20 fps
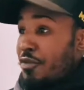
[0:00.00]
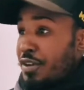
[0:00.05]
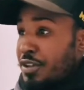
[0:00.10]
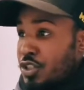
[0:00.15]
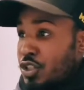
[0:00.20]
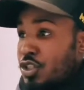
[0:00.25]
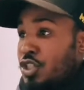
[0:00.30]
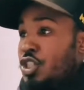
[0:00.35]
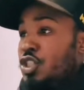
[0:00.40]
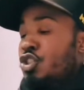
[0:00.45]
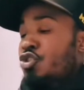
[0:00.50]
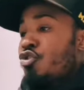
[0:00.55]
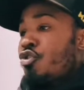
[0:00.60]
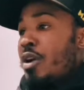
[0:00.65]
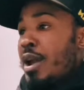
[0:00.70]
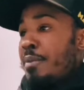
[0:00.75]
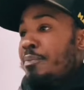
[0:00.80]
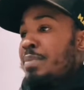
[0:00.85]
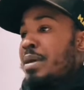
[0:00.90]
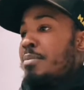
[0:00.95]
So just try
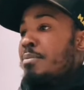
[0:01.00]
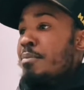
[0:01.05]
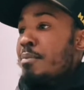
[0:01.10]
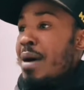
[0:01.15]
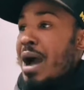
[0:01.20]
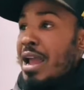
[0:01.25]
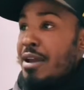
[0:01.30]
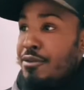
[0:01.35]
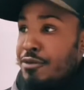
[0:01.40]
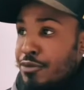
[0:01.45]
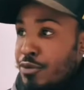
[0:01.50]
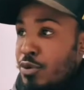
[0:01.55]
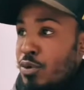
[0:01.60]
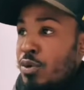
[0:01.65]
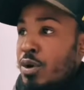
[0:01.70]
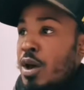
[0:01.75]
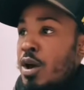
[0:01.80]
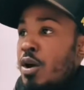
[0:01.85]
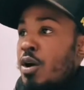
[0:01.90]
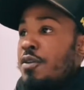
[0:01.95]
be mindful
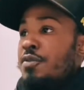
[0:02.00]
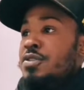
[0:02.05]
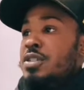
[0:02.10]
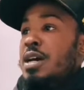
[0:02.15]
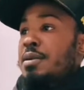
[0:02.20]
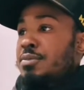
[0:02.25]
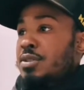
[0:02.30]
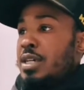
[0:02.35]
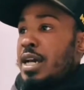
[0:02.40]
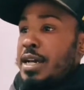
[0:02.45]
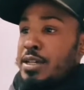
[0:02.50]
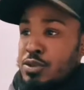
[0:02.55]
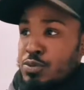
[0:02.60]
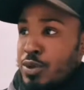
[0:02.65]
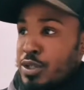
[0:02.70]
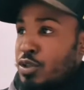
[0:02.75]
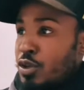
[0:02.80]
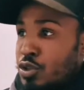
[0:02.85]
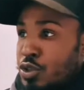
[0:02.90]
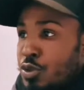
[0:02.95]
of sometimes when
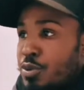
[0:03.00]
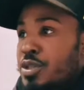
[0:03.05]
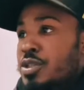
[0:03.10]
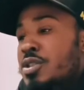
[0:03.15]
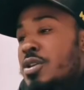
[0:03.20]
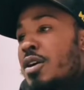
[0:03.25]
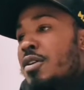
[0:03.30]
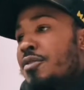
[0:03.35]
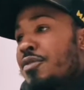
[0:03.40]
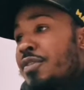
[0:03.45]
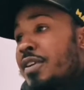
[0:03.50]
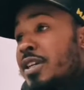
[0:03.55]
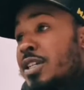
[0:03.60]
you're doing certain things.